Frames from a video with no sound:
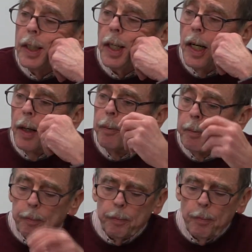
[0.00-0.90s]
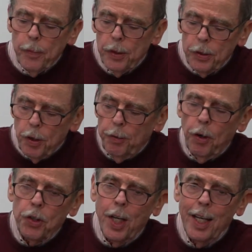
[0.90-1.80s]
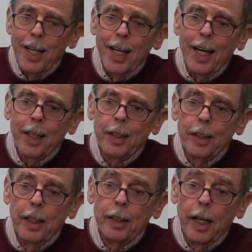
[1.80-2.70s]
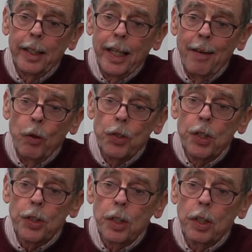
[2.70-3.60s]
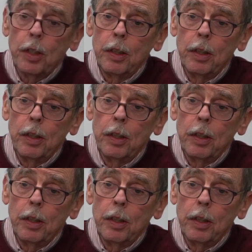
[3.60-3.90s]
Uh, so the first handout that I gave you is just a